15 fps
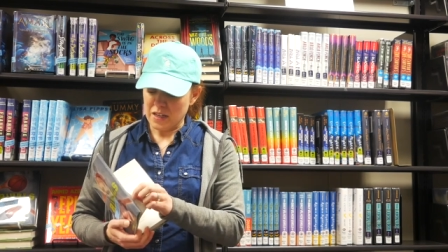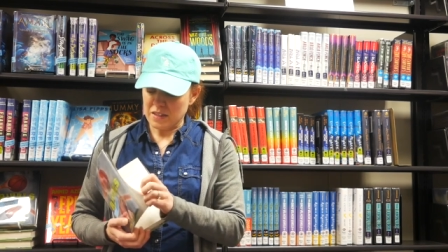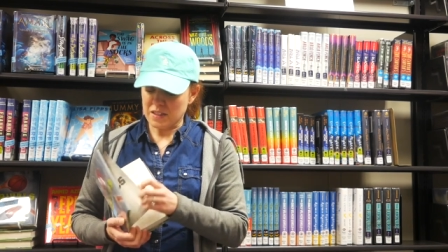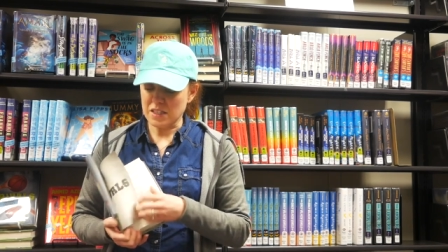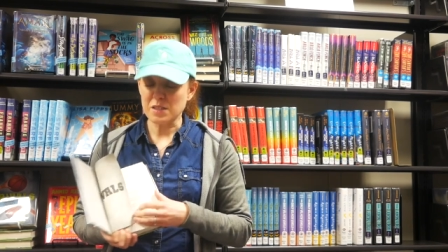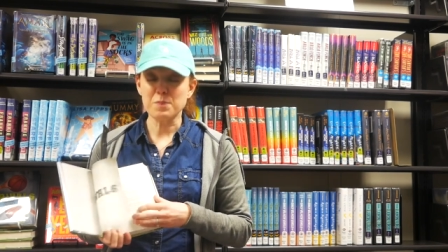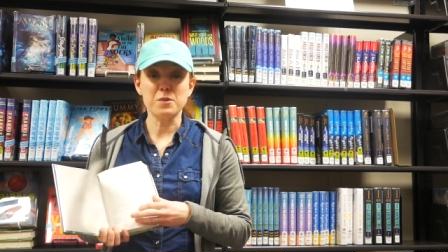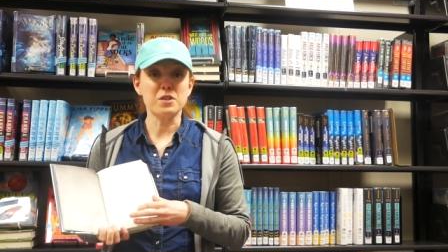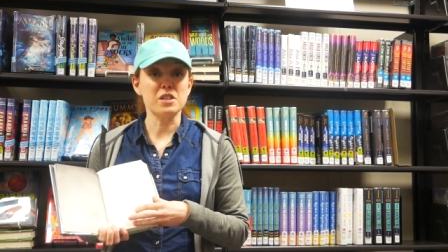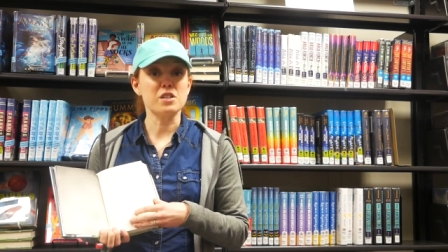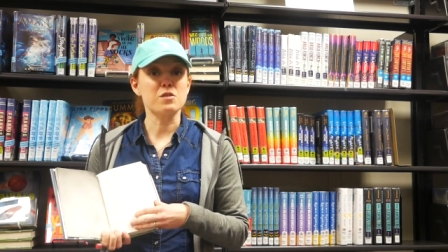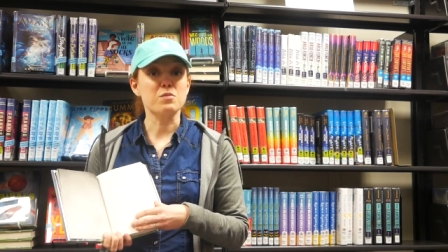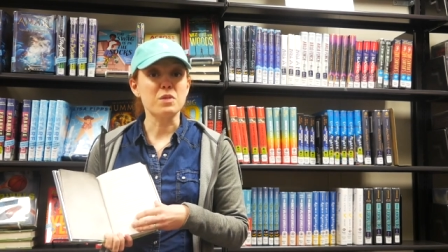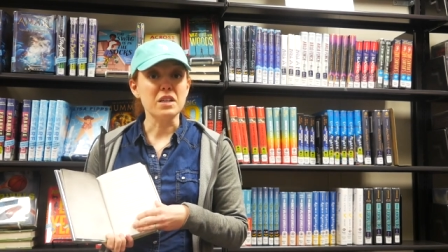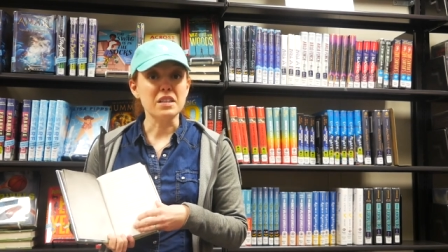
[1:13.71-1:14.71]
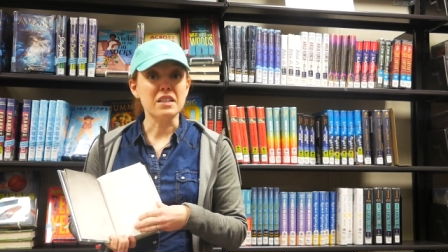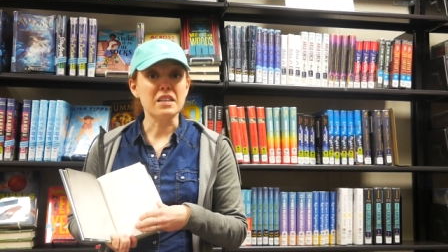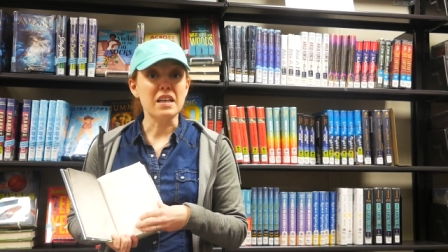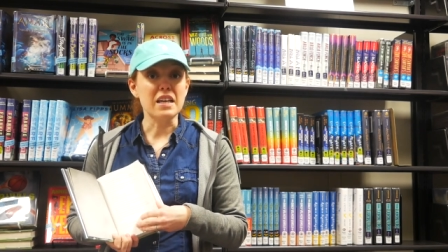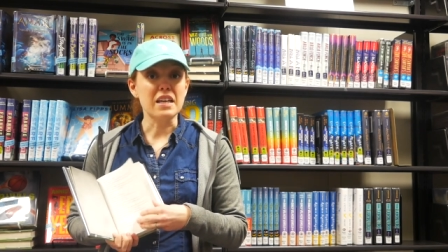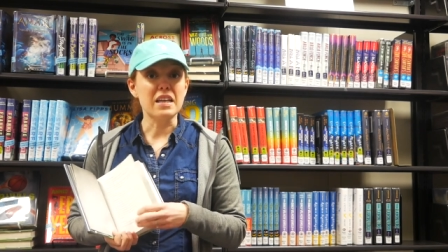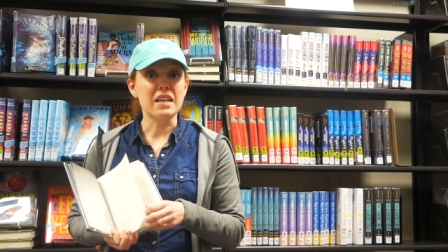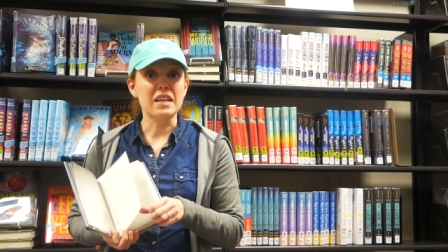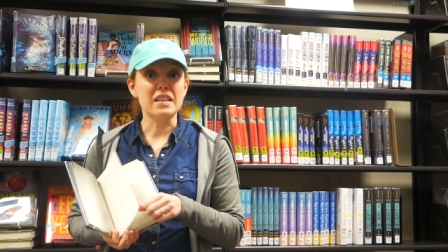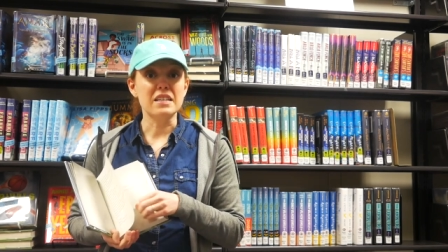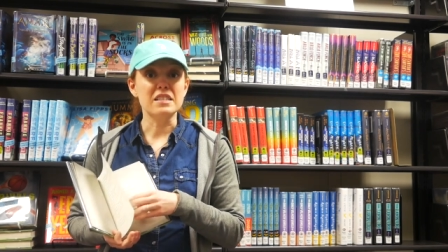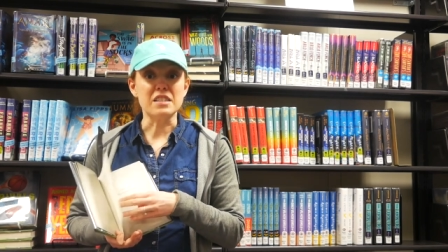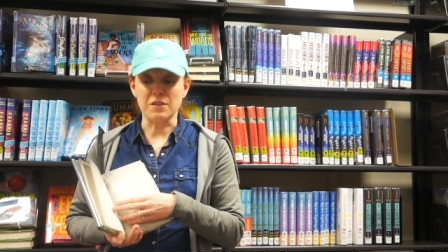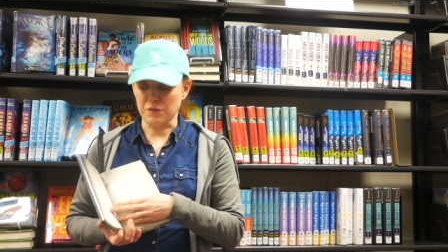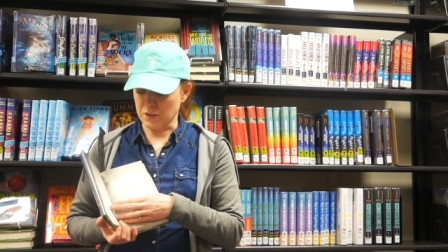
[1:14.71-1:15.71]
this book is written in
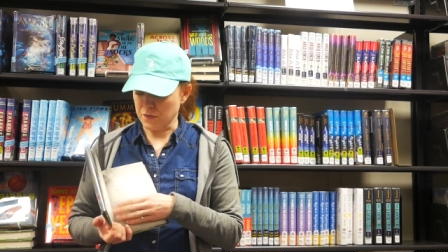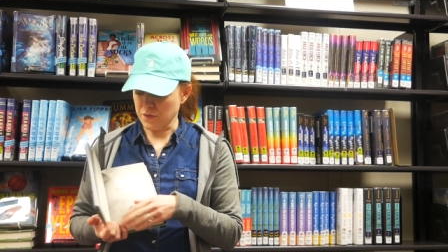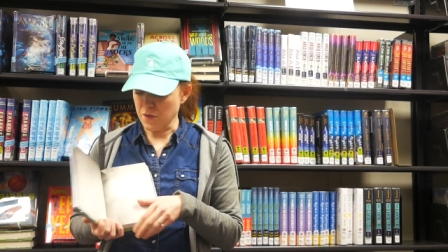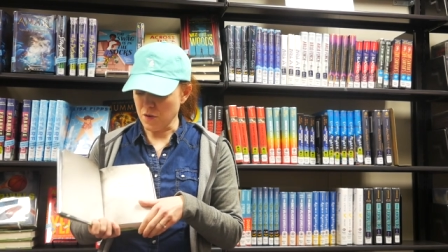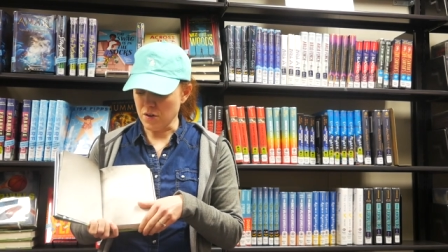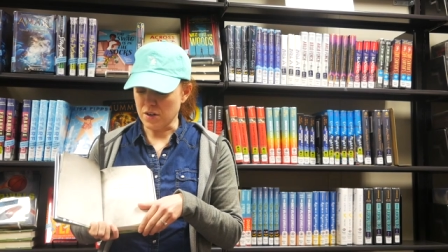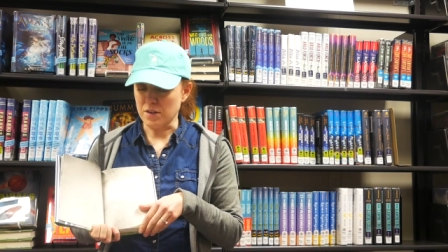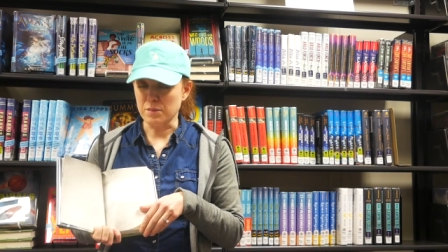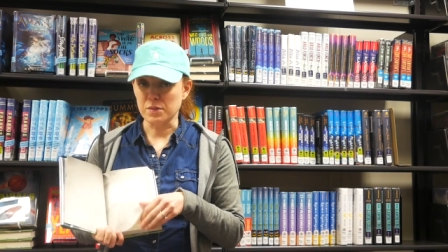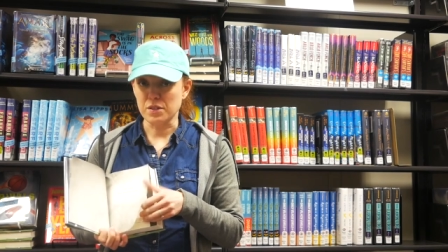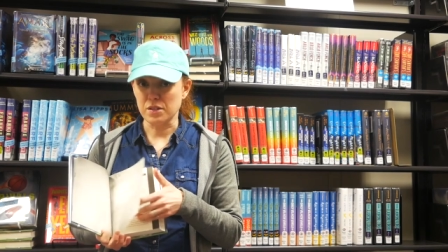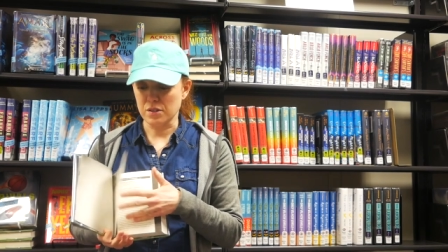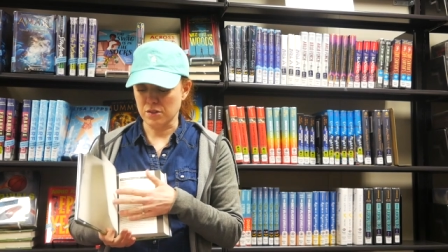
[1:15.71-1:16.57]
different forms.